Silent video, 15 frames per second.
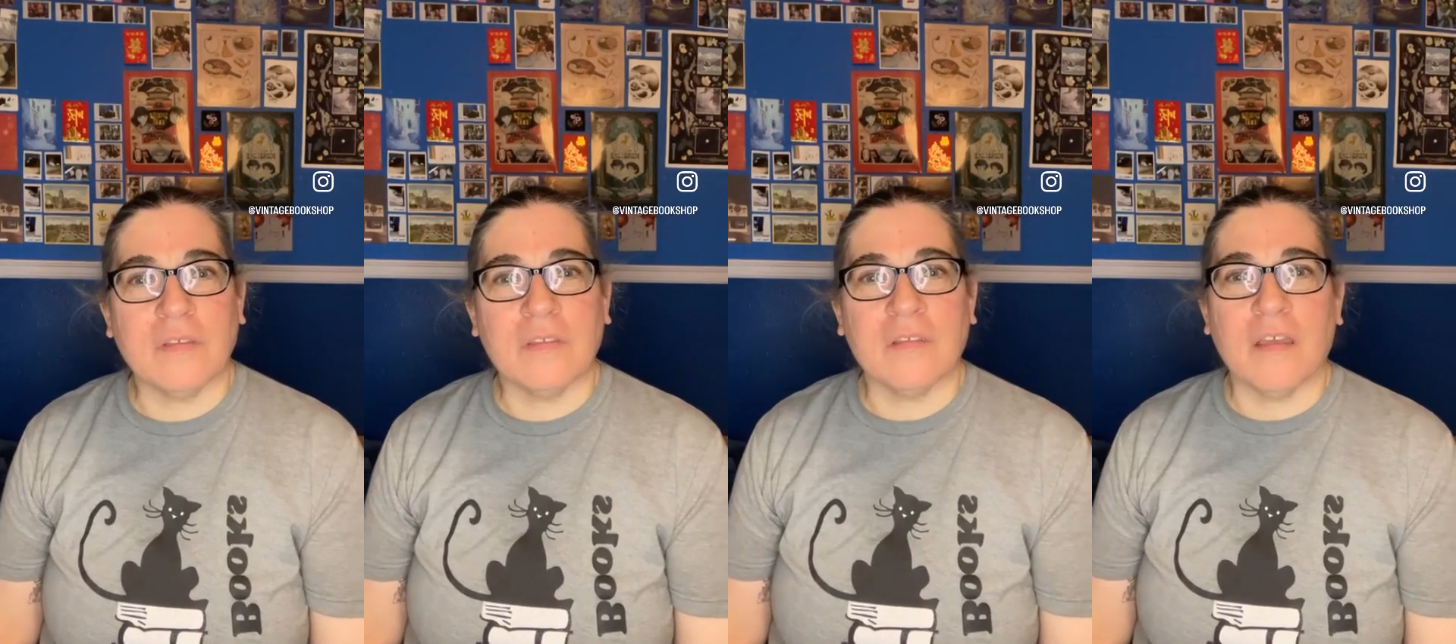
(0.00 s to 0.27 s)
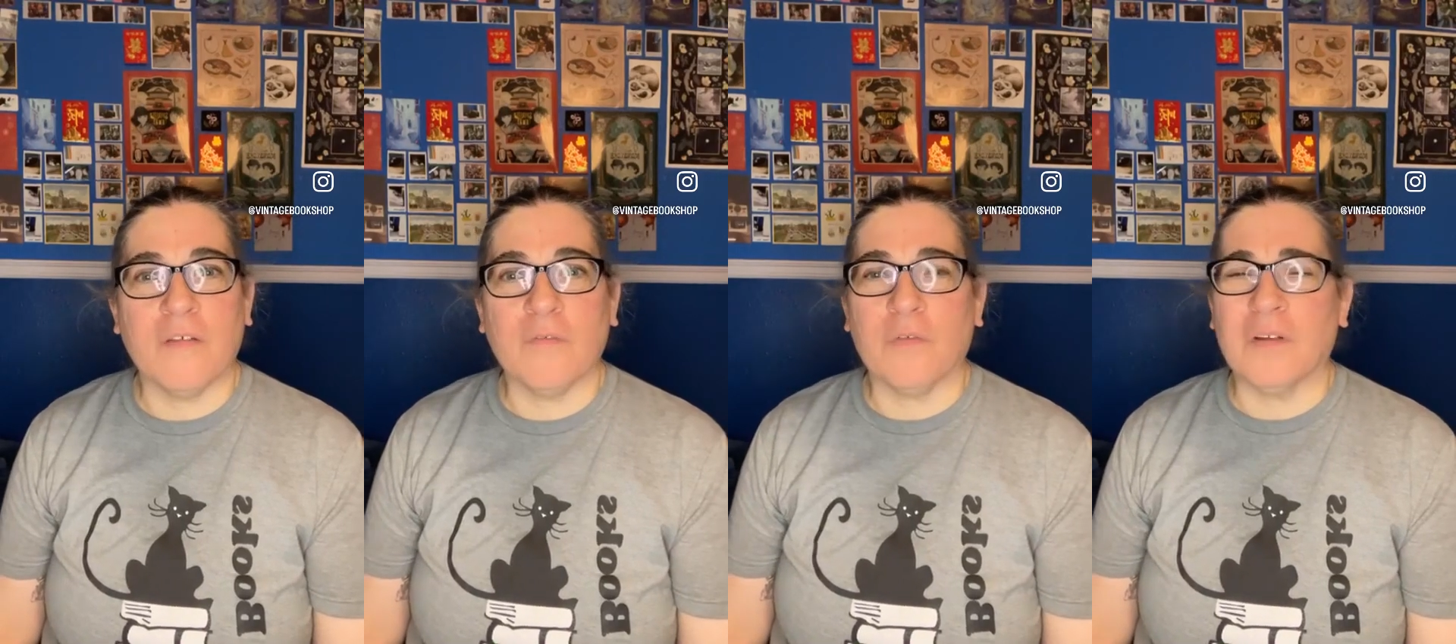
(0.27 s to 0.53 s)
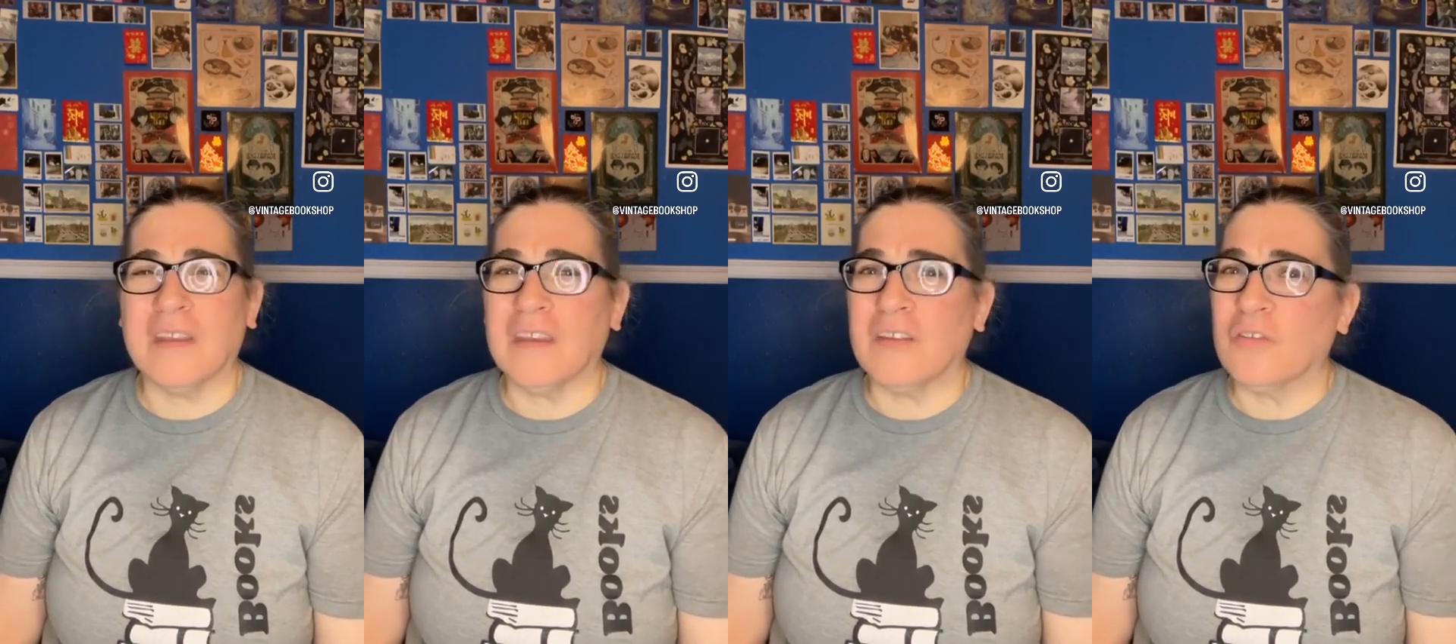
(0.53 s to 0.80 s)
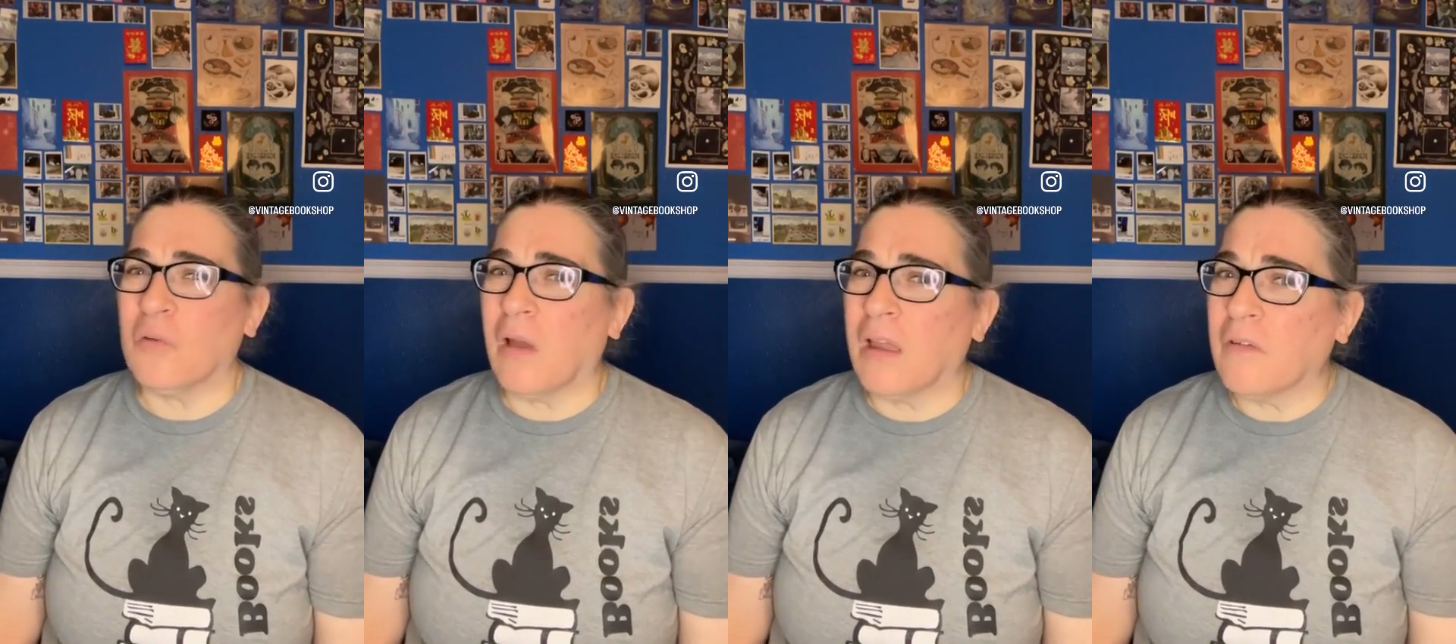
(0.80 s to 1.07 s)
stuff. We're going to
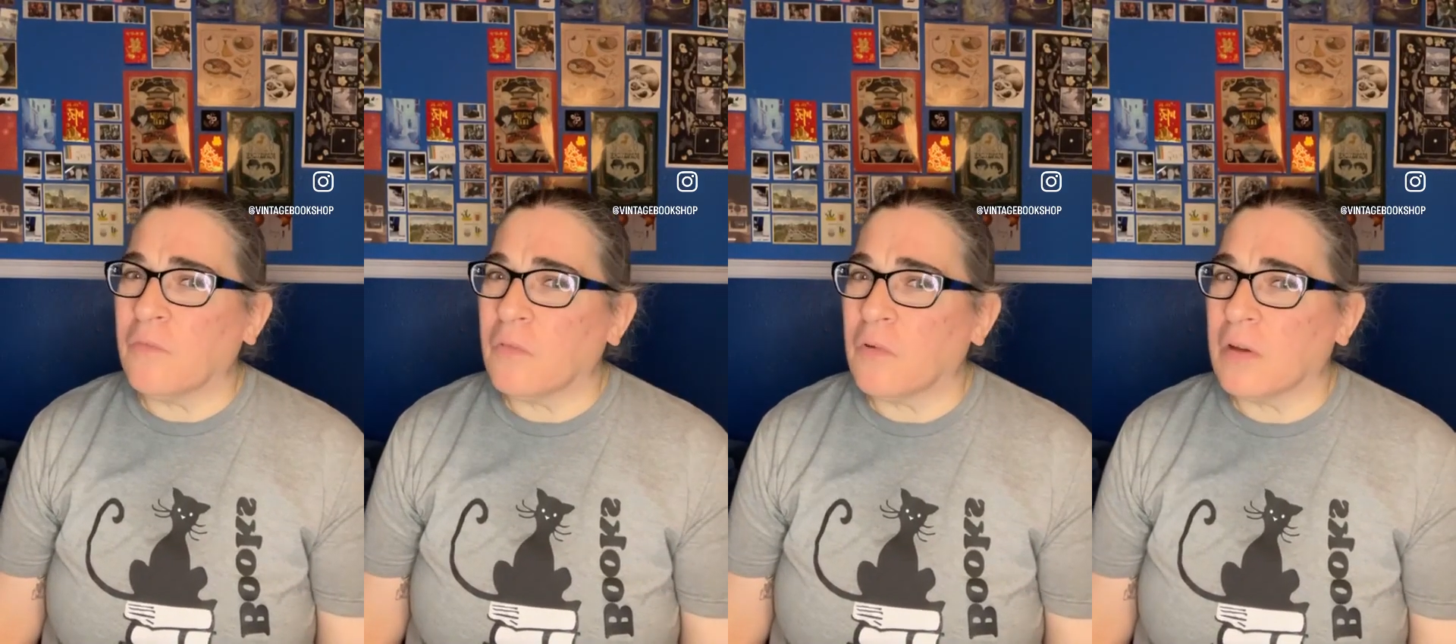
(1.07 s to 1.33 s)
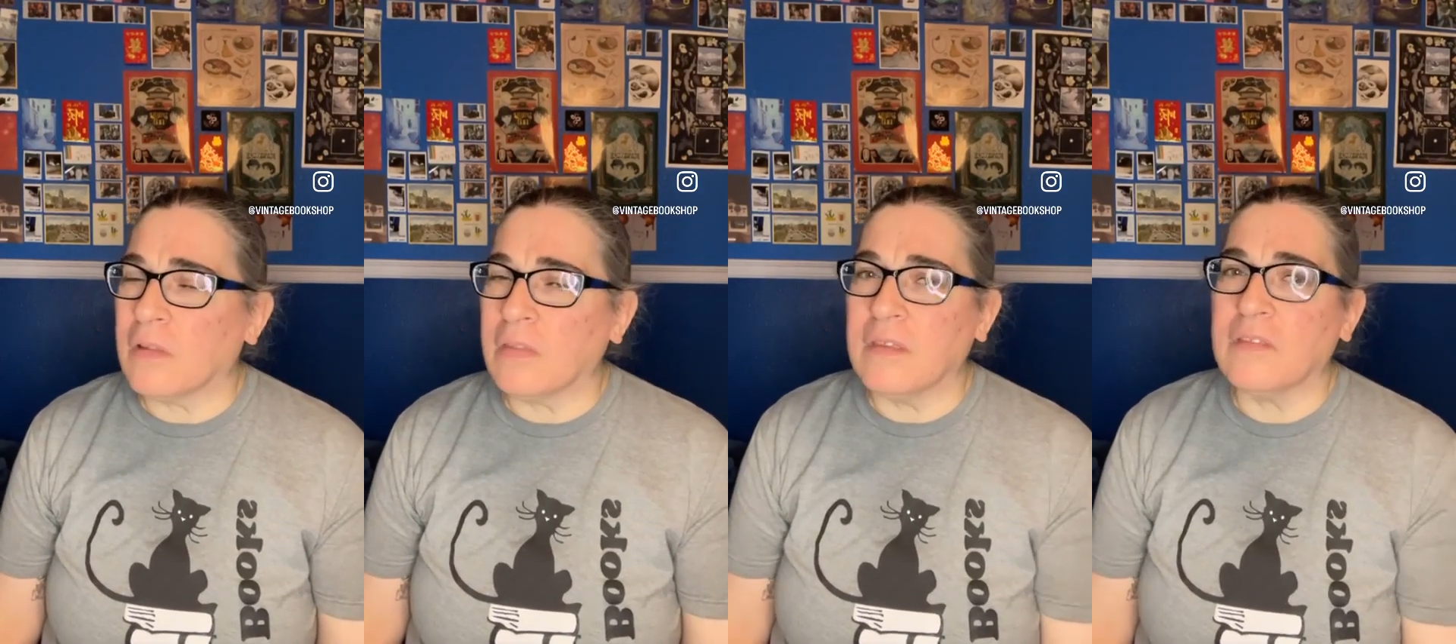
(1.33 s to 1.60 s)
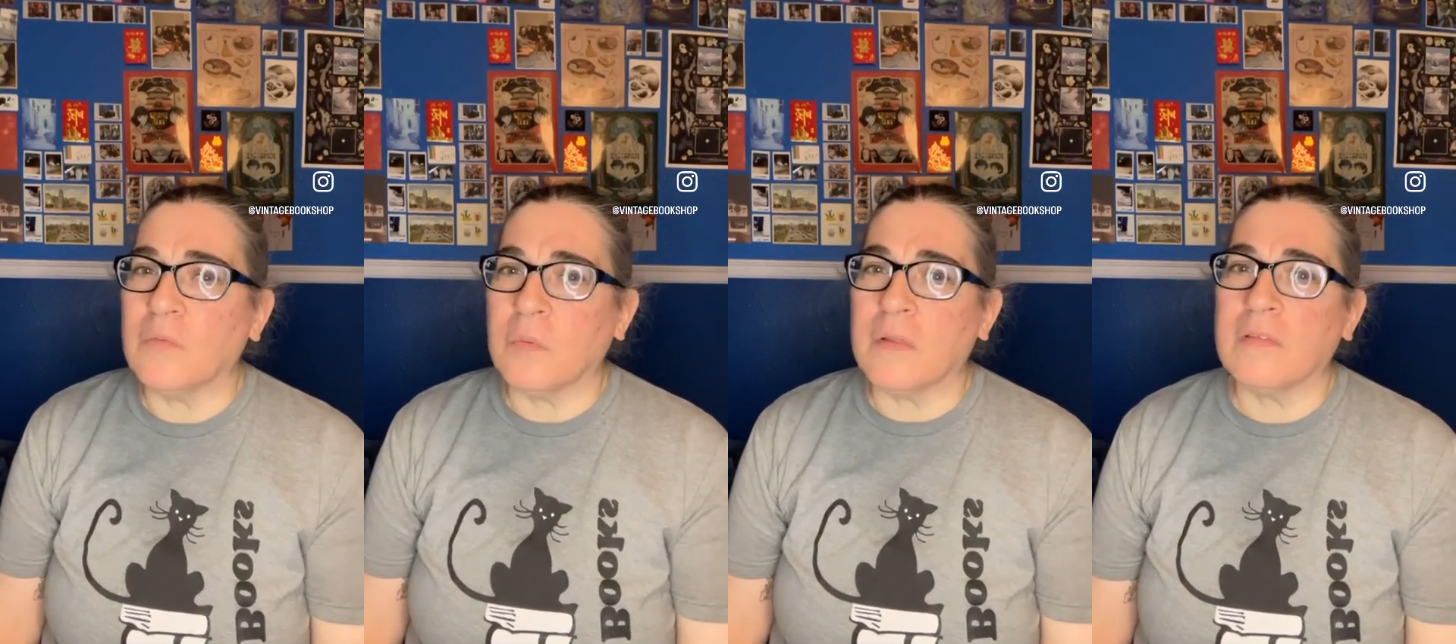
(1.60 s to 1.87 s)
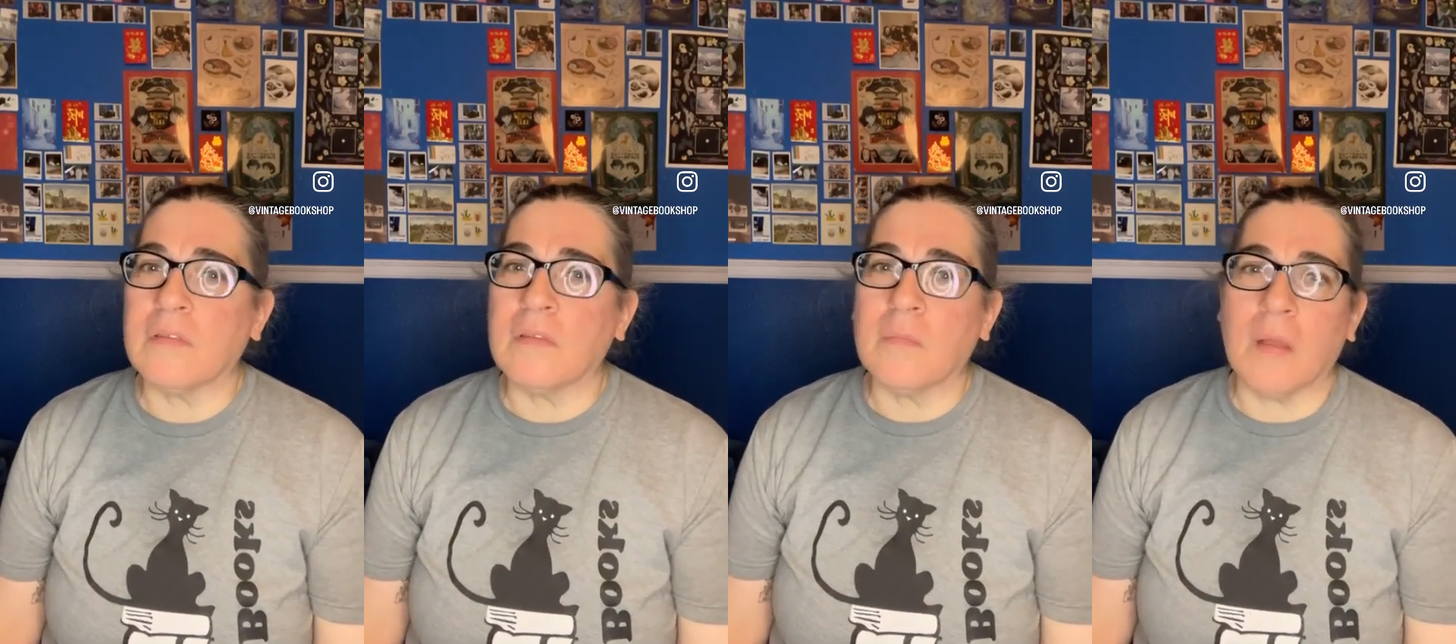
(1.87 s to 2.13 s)
try for at least
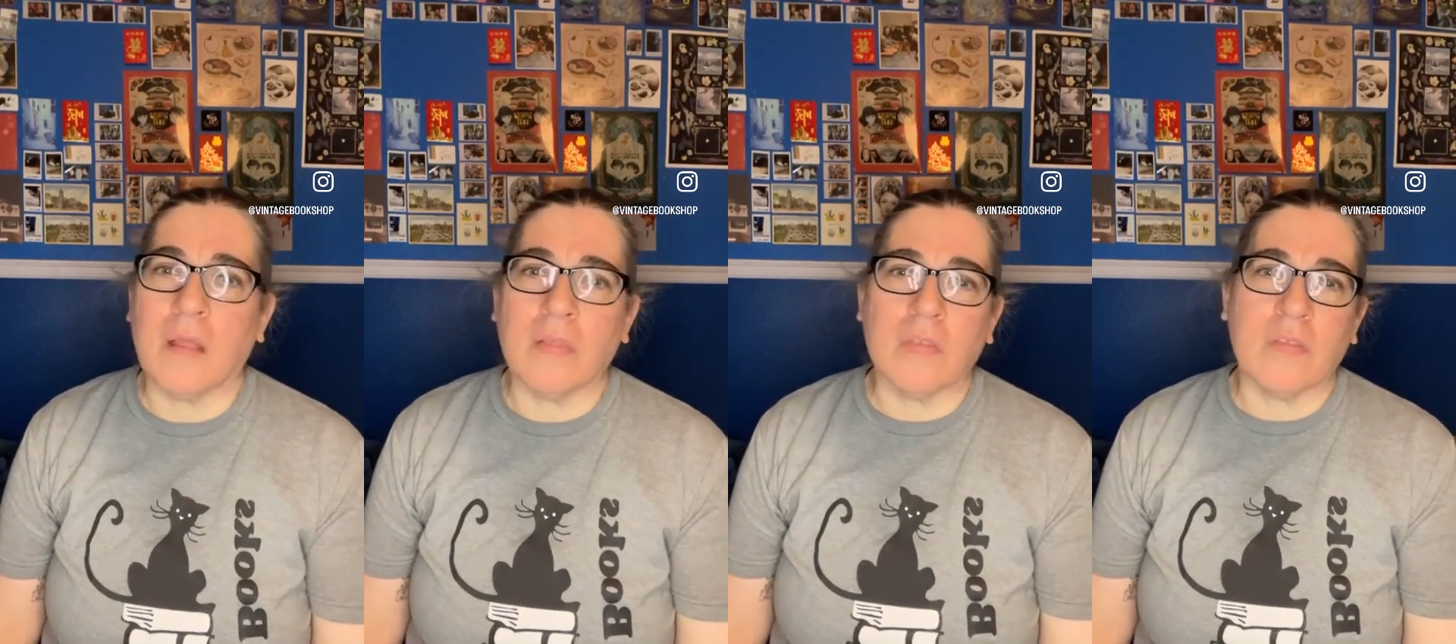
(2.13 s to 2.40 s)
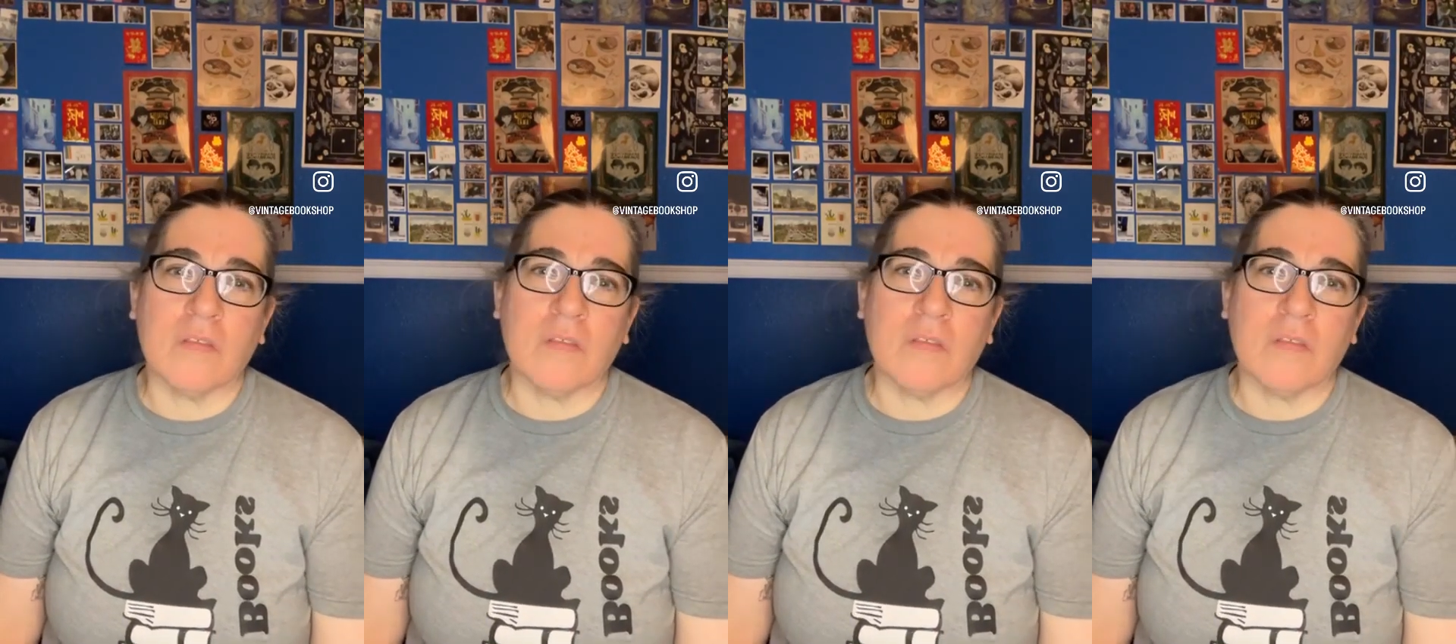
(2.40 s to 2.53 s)
once a month.